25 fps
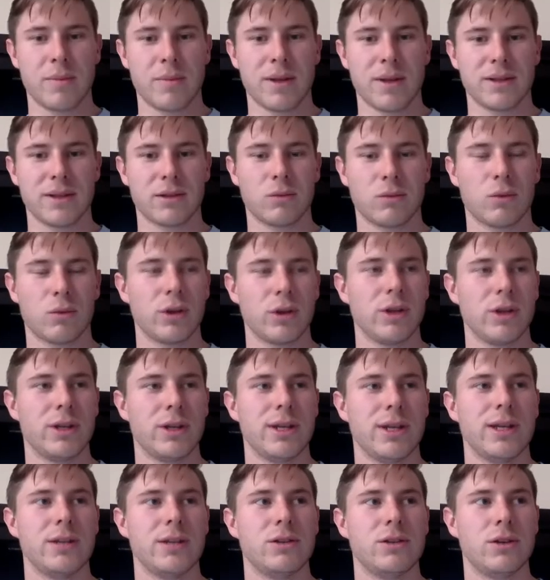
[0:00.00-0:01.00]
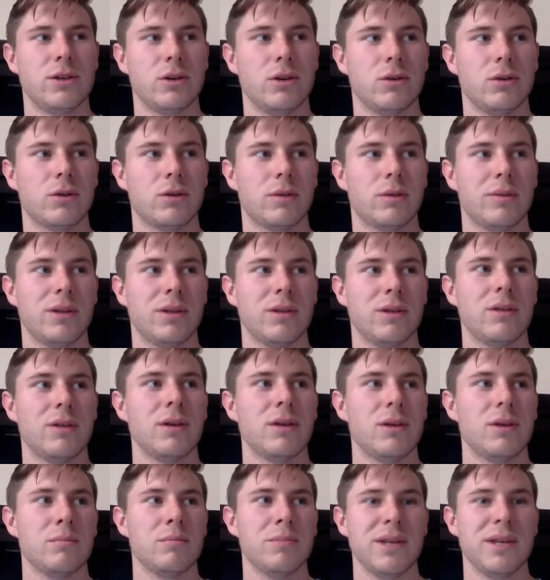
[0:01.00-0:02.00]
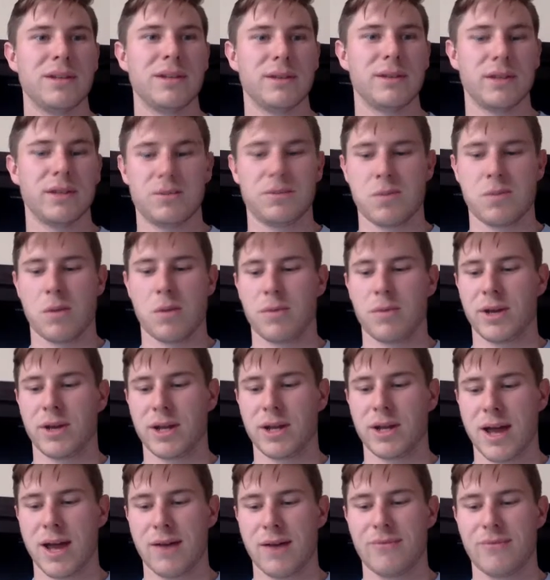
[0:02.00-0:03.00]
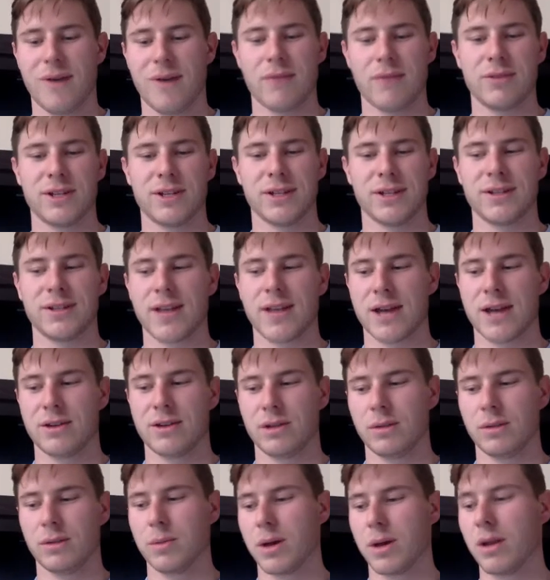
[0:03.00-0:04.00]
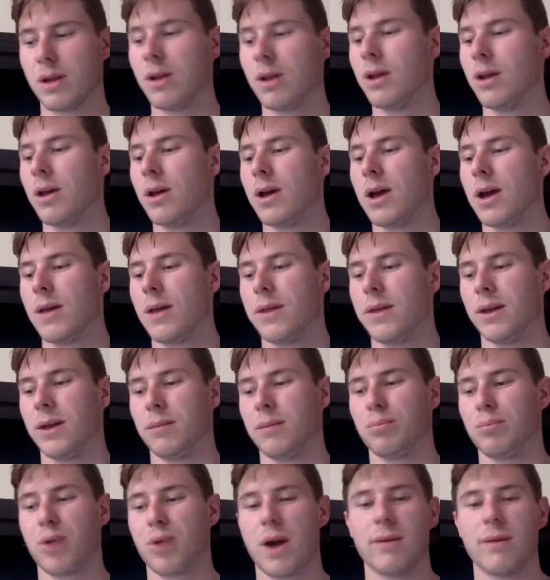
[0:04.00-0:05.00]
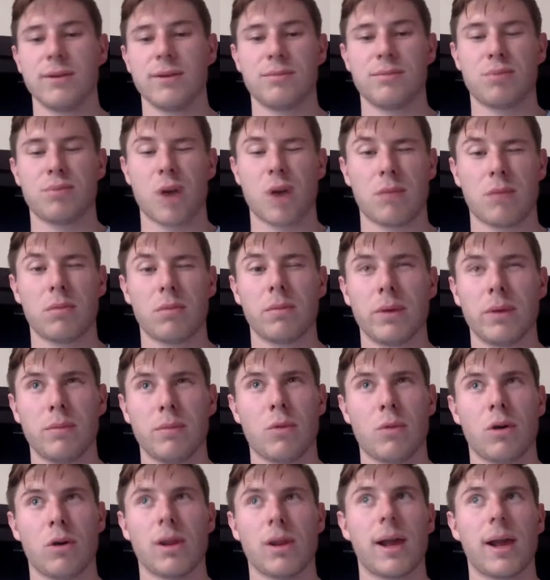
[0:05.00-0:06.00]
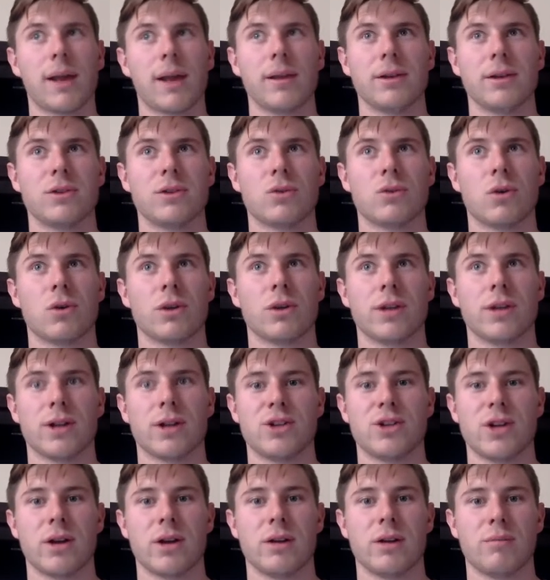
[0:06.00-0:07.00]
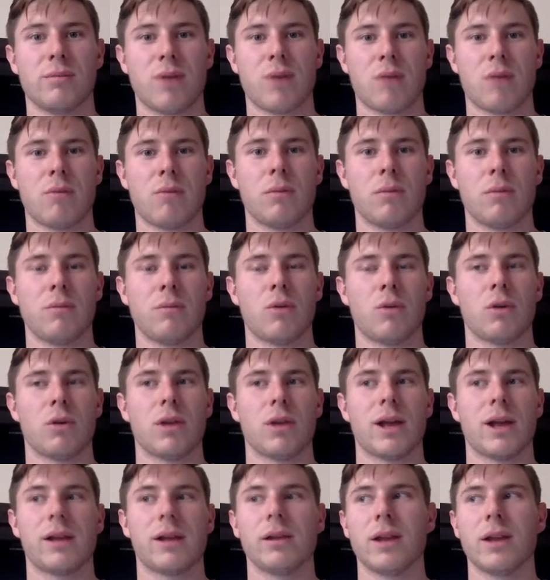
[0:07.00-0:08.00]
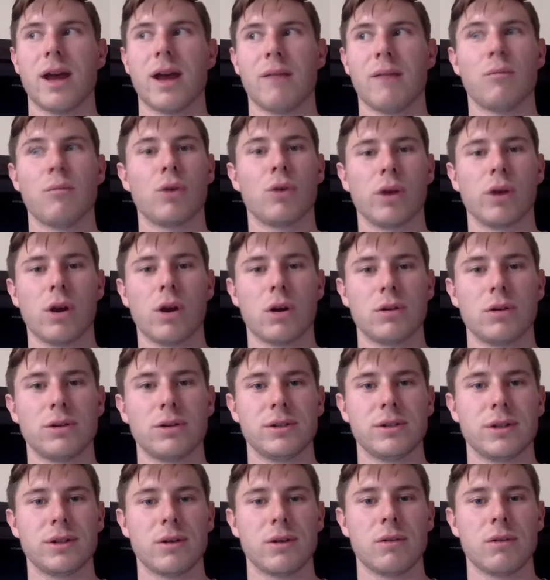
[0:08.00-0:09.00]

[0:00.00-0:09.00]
on what you need too. I mean, Beasley's probably going to have 5 or 6 catches, but I think Brown's probably more likely to score a touchdown and probably more likely to have more yards. So,